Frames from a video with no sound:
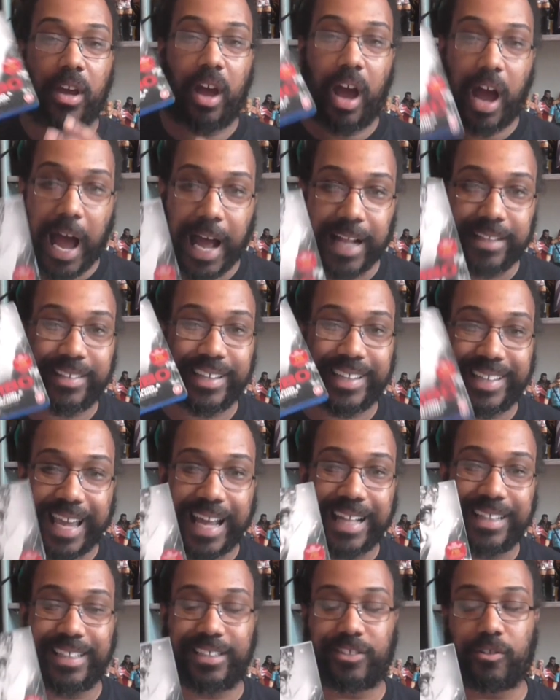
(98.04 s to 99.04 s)
I had to
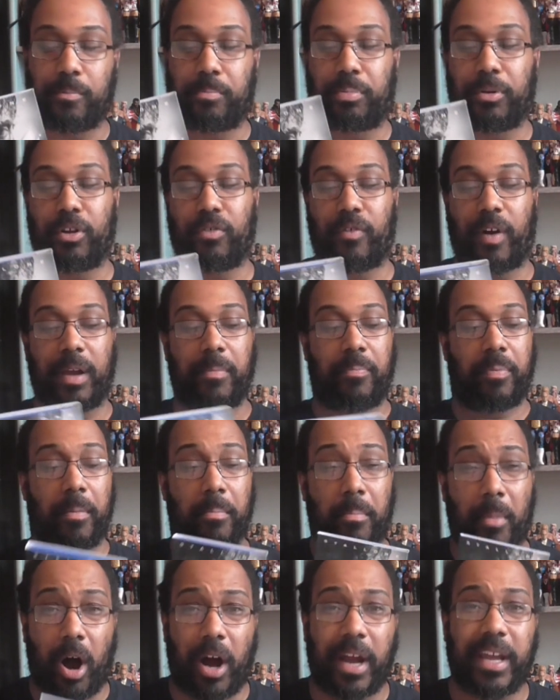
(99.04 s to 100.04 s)
get this on Blu-ray. But
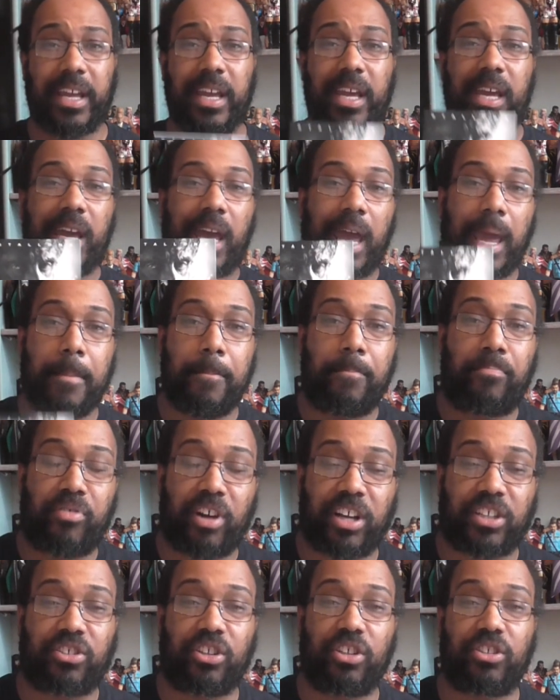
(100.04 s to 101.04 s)
my
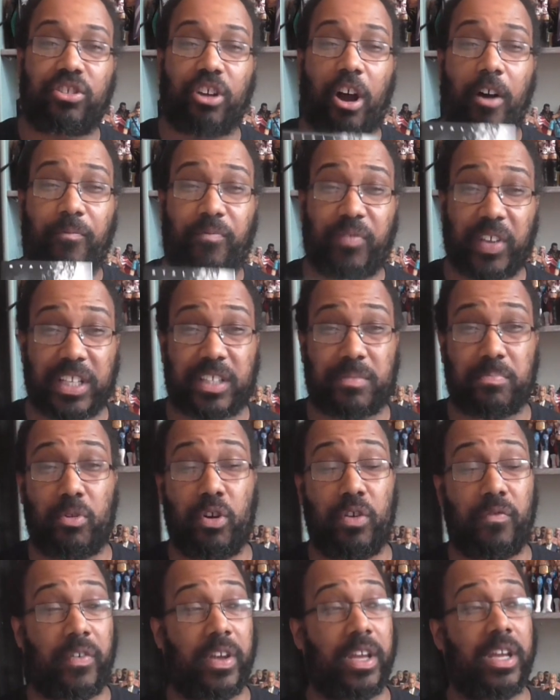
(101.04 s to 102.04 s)
impressions of this
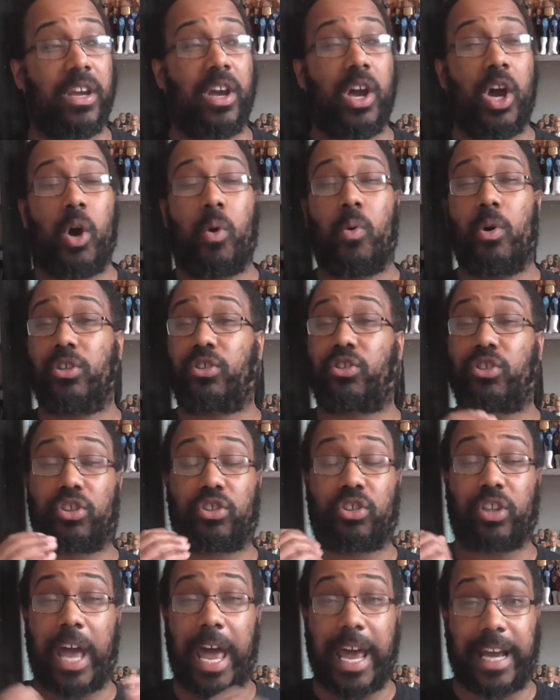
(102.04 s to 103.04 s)
movie was
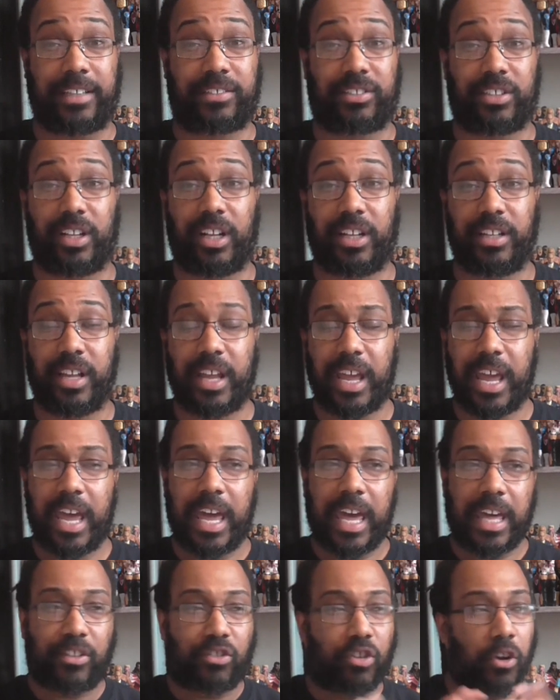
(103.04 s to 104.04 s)
just excellent.
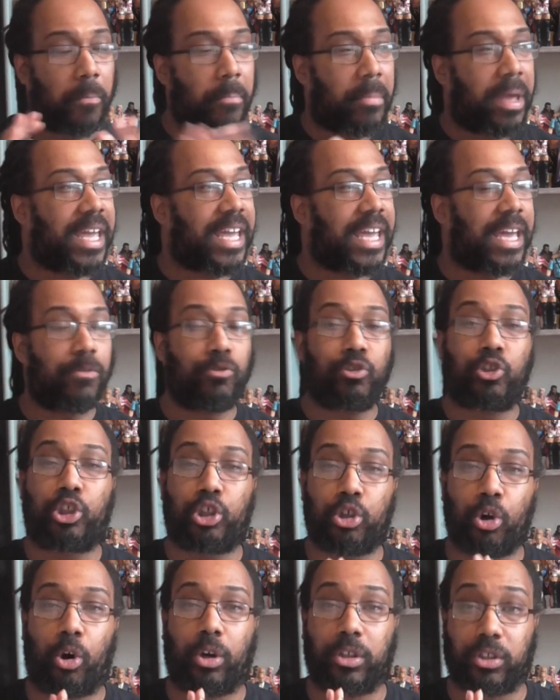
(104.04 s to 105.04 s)
To me, it was
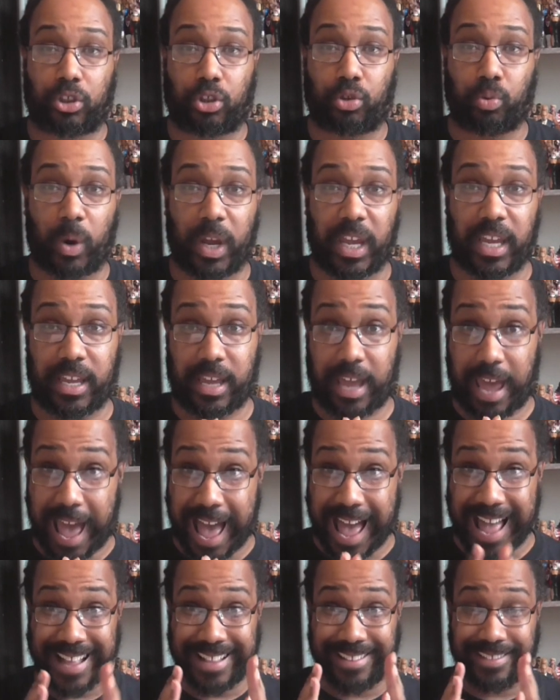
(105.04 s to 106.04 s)
short and sweet,
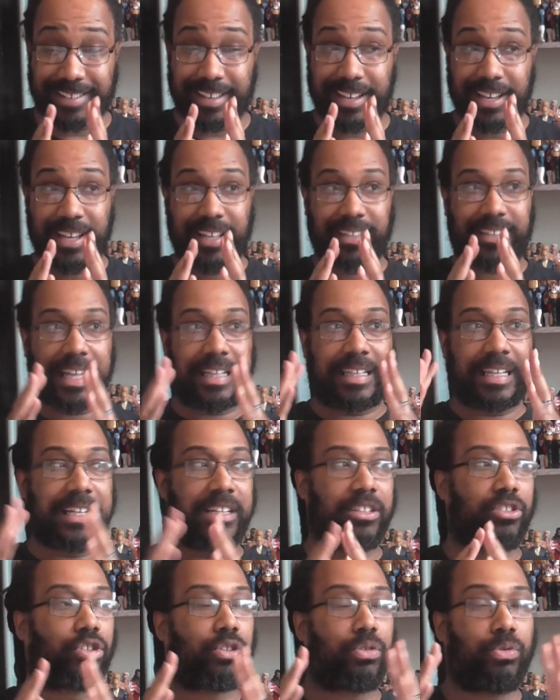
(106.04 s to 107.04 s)
and they
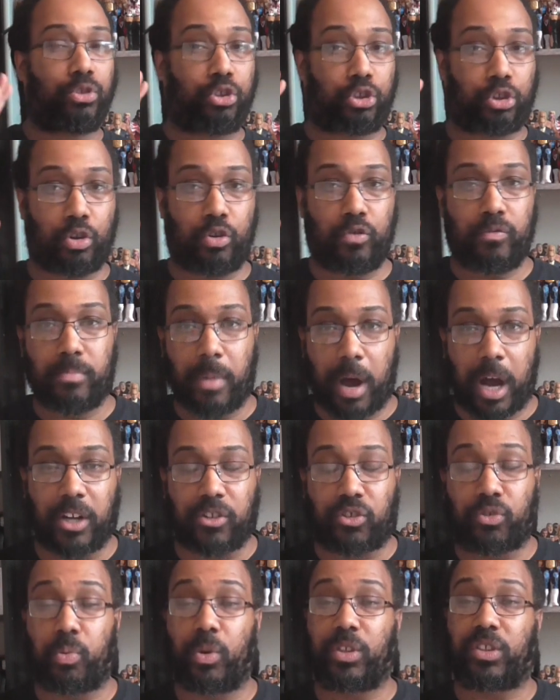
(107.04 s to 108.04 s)
didn't do too
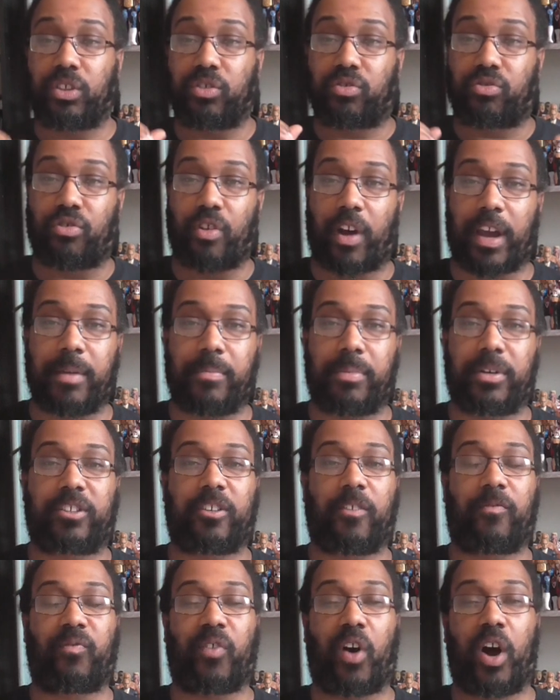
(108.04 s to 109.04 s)
much, which is great, because
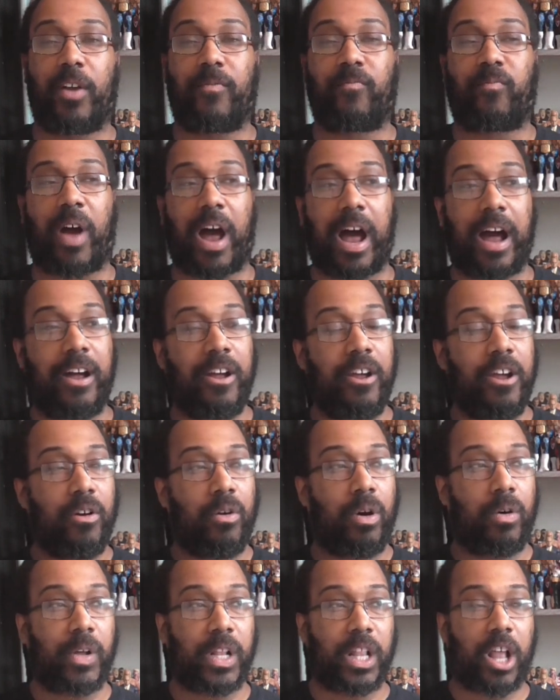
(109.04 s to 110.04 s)
I find that
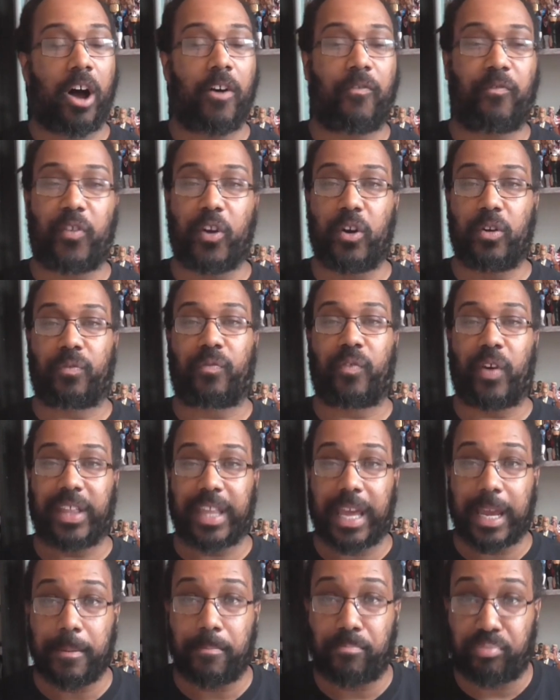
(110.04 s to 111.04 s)
with a lot of films that
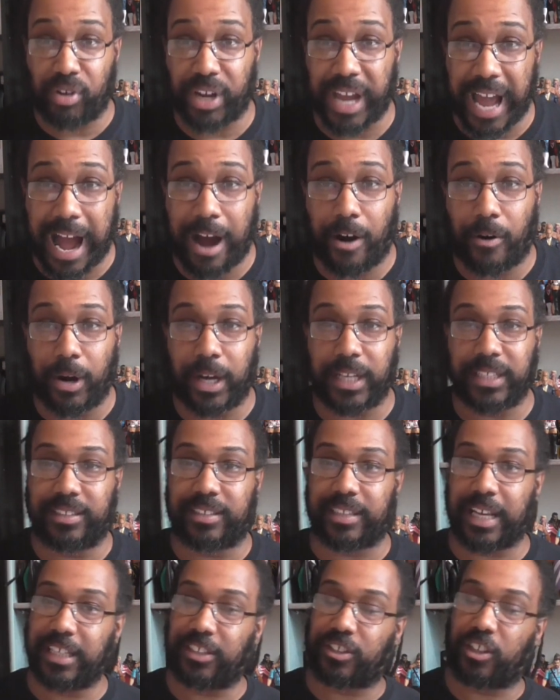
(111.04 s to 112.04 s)
they bring out and
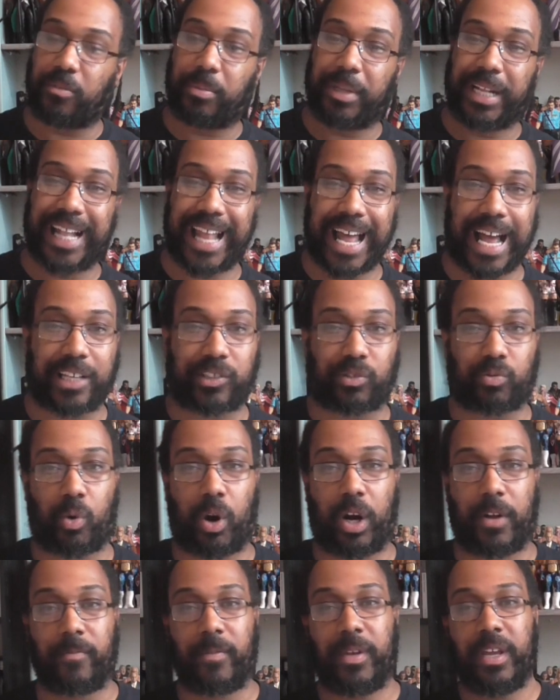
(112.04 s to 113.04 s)
say it's going to be the last
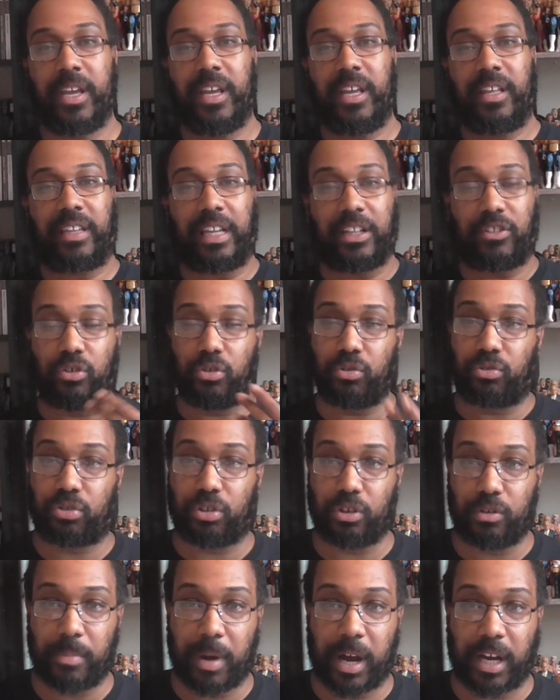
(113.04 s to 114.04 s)
one, they do
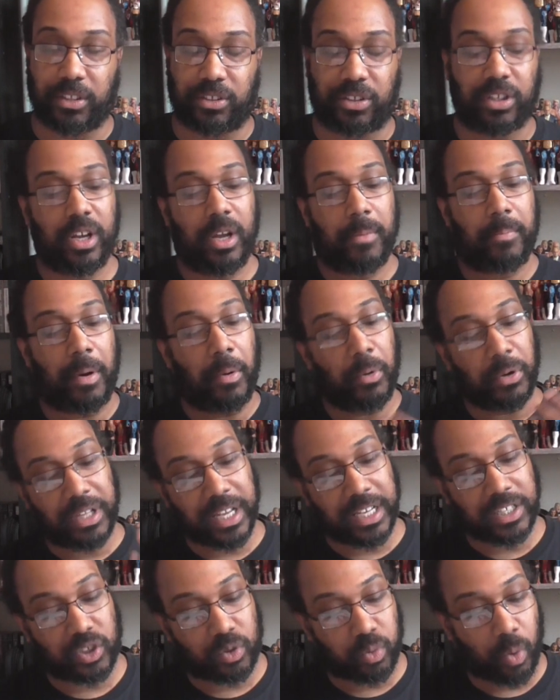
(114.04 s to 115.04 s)
too much. But with
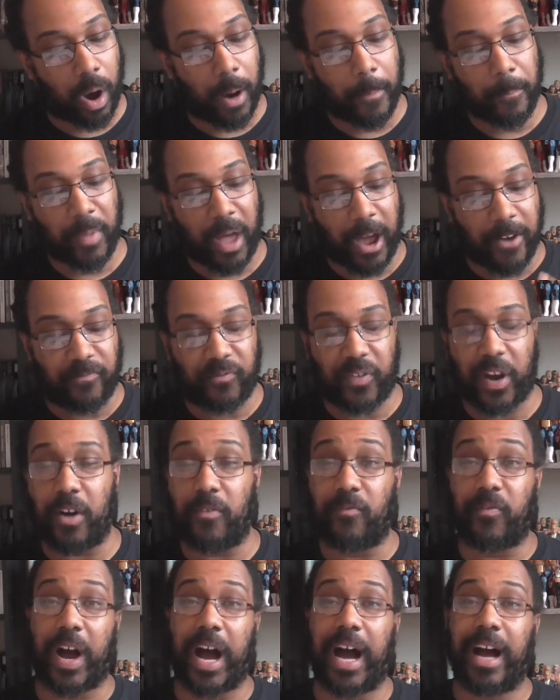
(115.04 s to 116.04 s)
this one, I
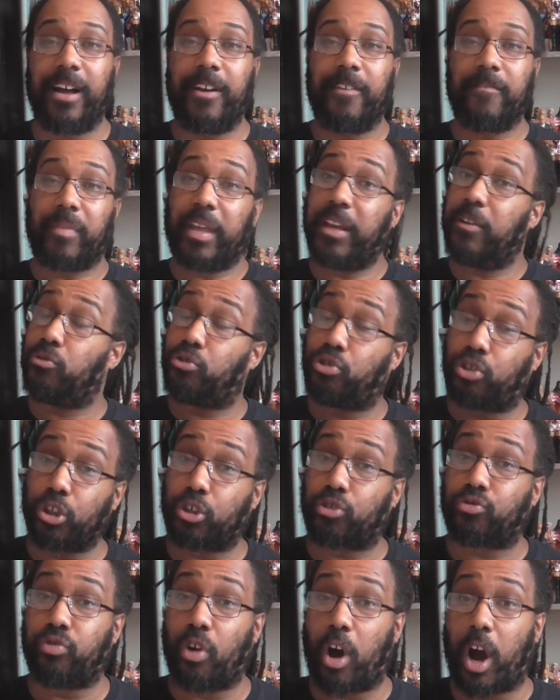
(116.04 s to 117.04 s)
felt that it was
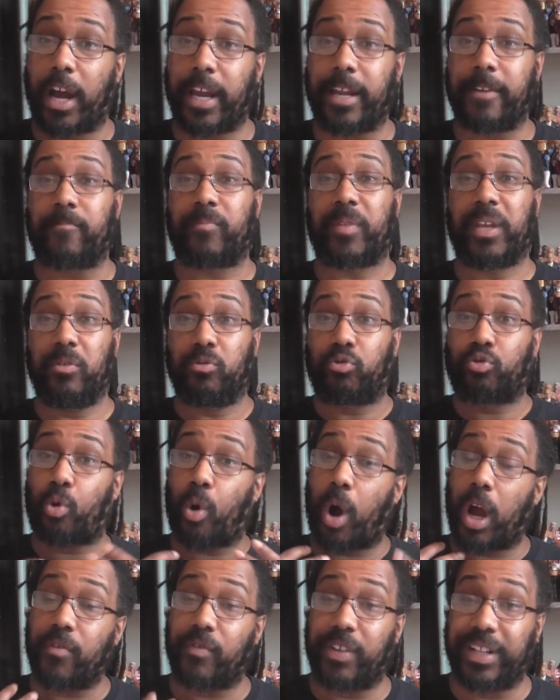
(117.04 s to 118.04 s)
just right, it was
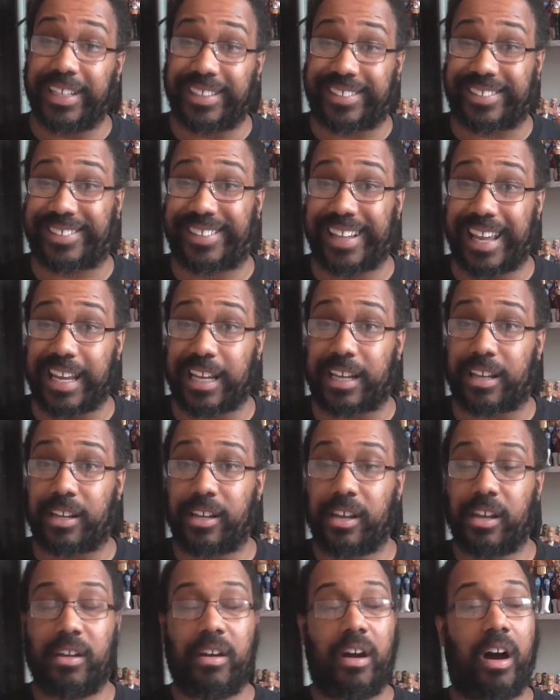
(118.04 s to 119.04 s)
quite realistic.
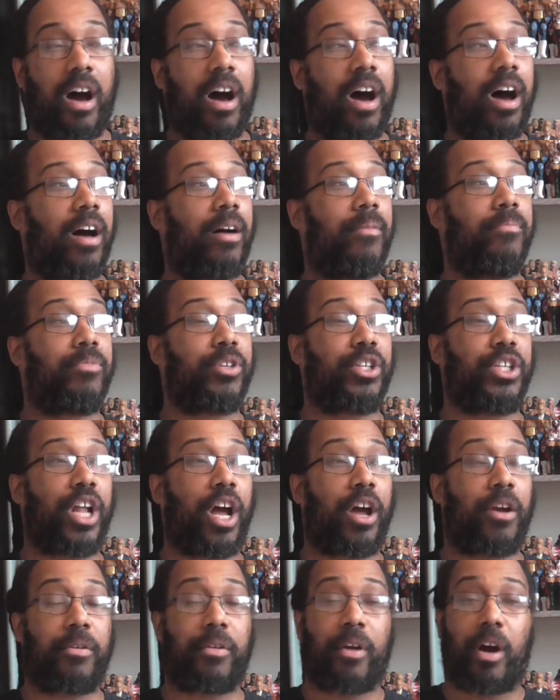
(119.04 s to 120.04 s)

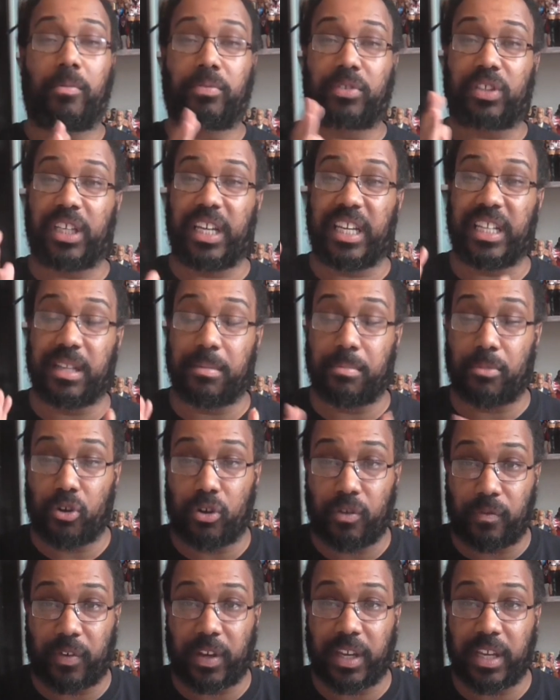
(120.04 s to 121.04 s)
Obviously in the
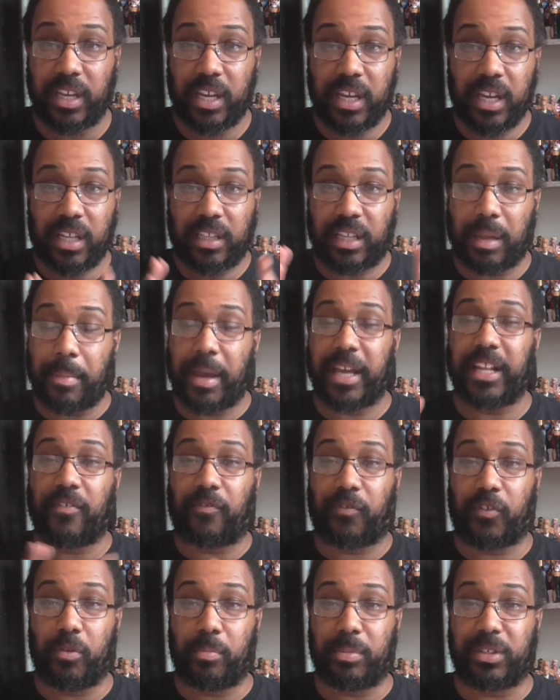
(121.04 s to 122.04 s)
movie they made a
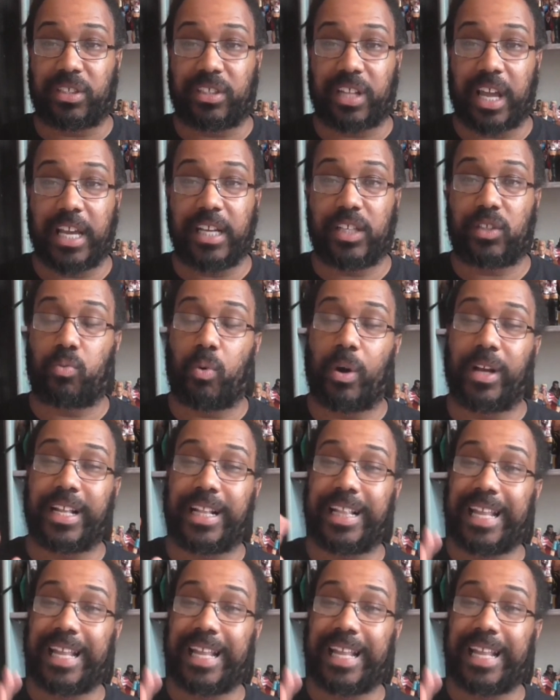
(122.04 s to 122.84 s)
few mistakes where they